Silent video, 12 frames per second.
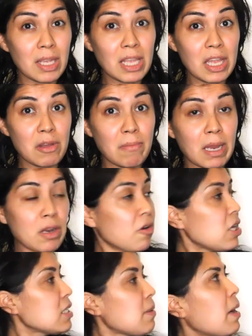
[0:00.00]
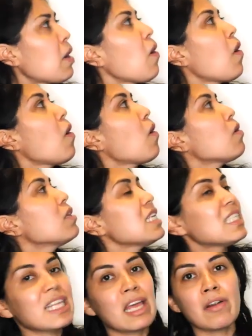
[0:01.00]
that you might notice about all
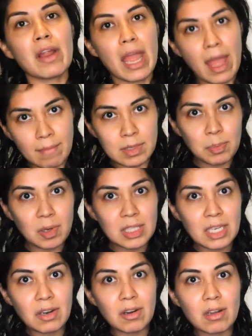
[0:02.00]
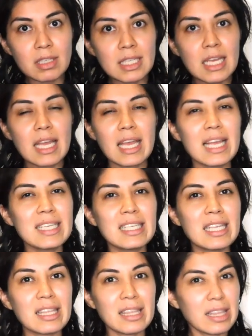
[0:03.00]
these letter M's, boys and girls, is that